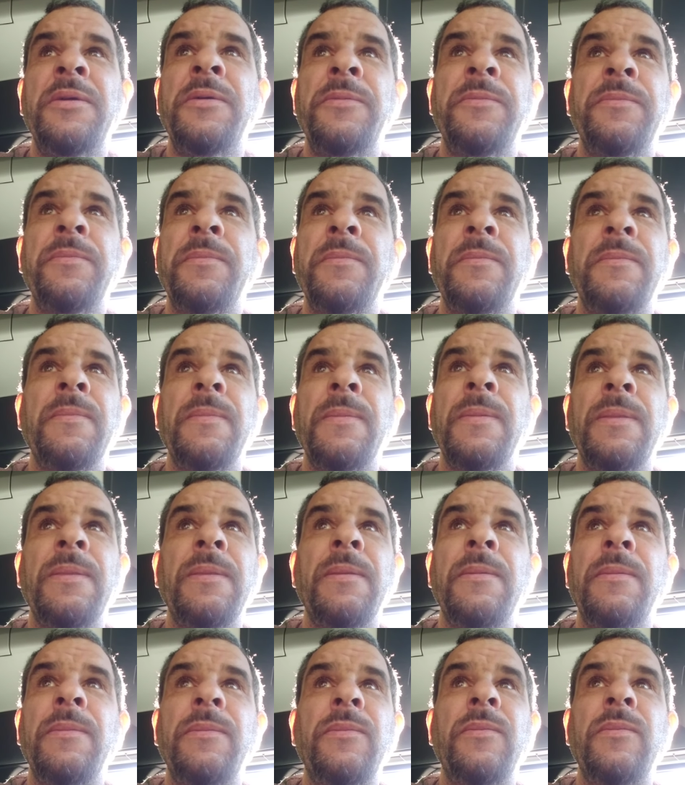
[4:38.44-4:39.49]

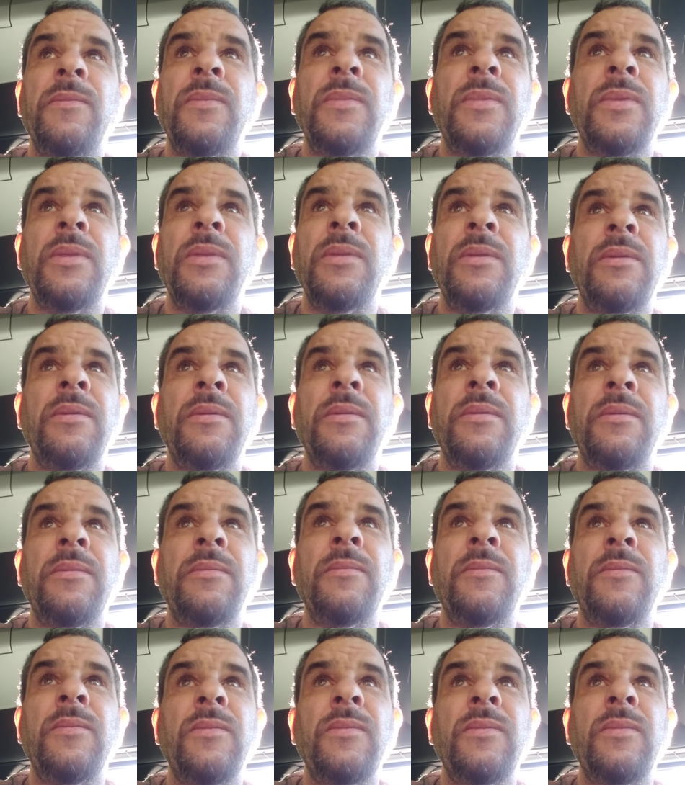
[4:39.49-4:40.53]

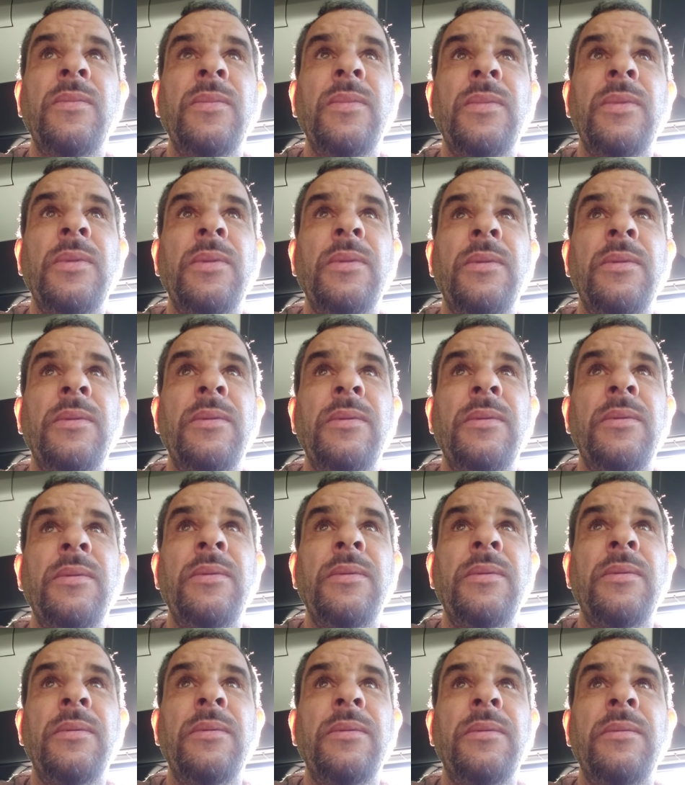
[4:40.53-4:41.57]

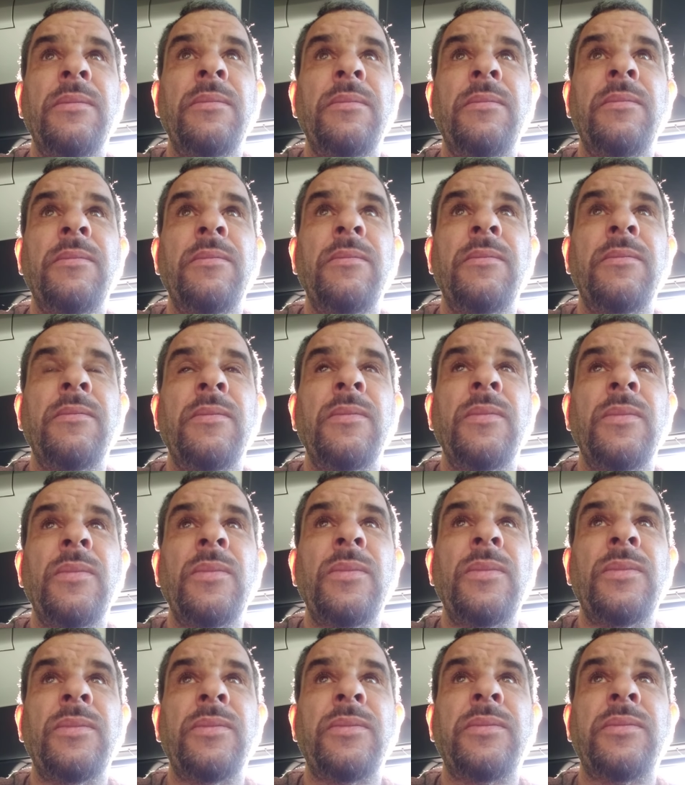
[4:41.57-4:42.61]

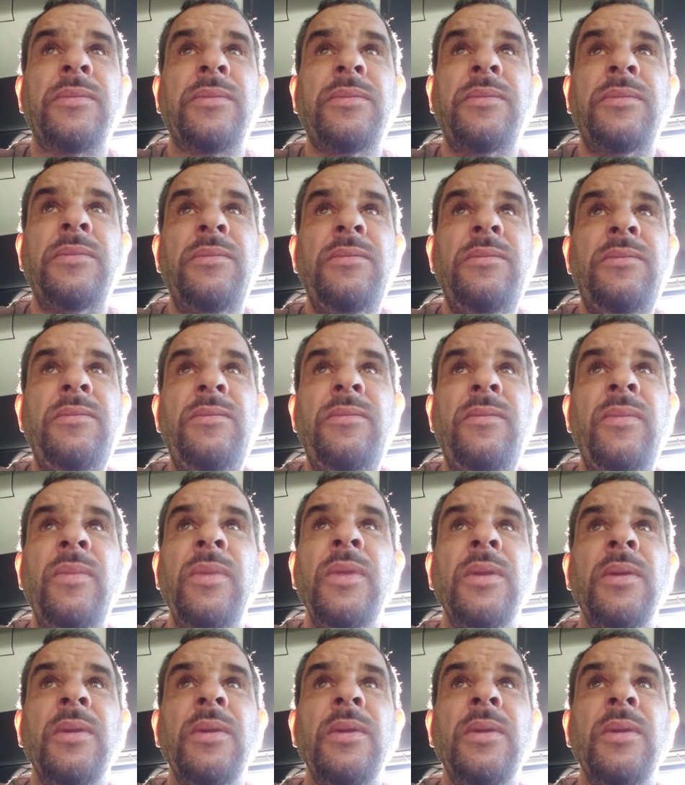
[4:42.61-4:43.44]
(no one is talking)